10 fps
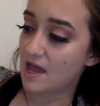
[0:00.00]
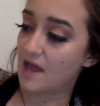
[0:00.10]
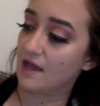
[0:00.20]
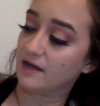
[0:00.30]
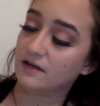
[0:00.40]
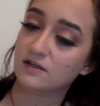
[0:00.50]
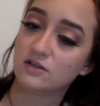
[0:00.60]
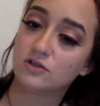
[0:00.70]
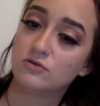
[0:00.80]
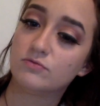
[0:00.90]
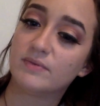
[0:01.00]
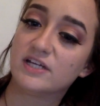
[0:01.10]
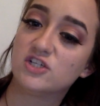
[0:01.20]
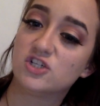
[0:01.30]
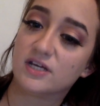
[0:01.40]
And you
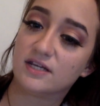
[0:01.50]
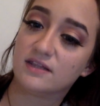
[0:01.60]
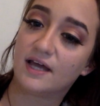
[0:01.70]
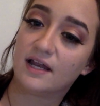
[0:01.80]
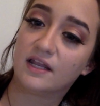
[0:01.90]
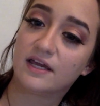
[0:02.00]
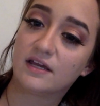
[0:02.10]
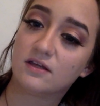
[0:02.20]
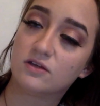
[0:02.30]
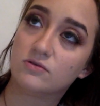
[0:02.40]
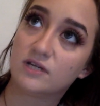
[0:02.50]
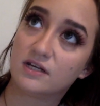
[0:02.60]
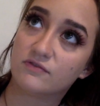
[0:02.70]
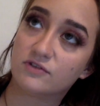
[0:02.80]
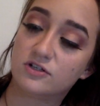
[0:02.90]
mentioned that like you
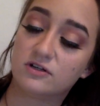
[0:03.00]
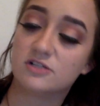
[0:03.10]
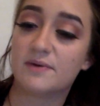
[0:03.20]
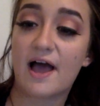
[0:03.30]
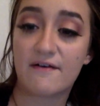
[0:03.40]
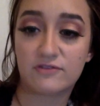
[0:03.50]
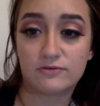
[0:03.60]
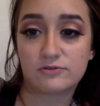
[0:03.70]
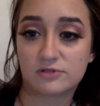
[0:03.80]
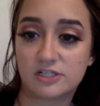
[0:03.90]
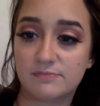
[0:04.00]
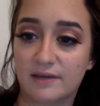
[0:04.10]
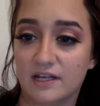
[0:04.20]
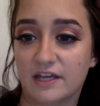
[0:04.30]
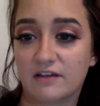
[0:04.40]
dated for two years, but half of those were
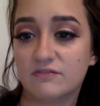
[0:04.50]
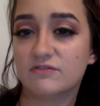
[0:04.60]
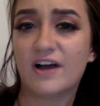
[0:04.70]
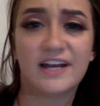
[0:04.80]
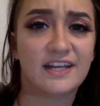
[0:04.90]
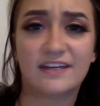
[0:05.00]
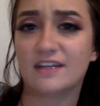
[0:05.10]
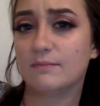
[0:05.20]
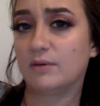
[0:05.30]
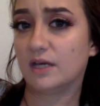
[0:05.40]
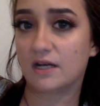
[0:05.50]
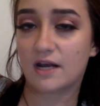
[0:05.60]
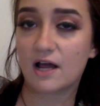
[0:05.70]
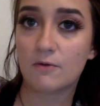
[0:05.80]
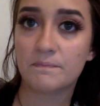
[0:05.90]
spent like fighting and like being in
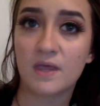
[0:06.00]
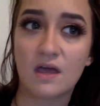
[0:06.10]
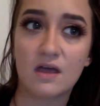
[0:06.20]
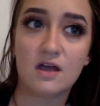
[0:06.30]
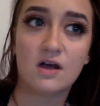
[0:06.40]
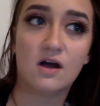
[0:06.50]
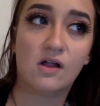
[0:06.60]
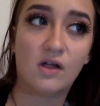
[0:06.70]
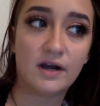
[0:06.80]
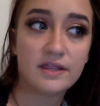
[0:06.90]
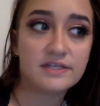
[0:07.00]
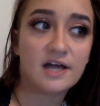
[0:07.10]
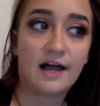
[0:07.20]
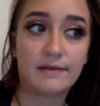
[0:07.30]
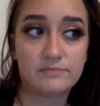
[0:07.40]
and out a lot of the
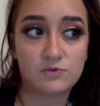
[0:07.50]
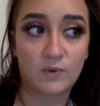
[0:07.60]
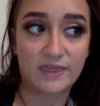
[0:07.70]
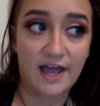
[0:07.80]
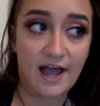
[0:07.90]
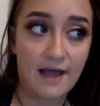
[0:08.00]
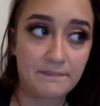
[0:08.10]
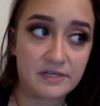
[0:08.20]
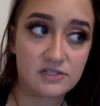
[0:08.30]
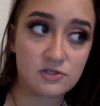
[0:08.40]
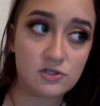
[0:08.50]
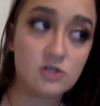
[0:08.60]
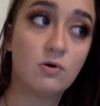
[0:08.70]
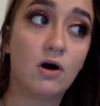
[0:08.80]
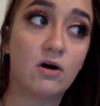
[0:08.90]
times when that happens,
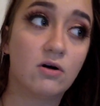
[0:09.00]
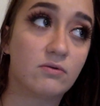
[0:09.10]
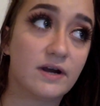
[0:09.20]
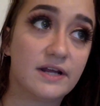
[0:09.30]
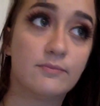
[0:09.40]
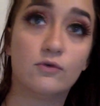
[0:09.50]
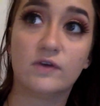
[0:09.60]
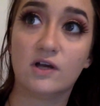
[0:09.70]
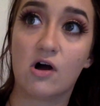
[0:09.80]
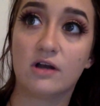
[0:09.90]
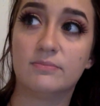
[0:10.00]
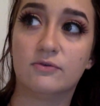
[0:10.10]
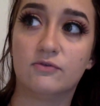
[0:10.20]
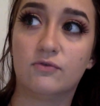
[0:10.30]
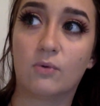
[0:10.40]
you are already moving on
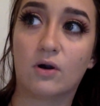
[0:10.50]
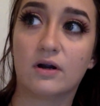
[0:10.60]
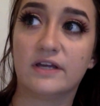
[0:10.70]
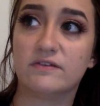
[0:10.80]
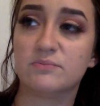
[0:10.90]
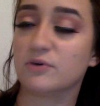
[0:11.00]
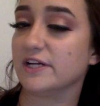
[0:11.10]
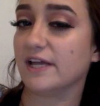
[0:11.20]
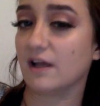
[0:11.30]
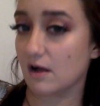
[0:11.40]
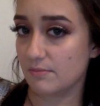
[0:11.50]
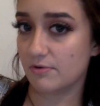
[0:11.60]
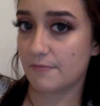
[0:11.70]
before even breaking up.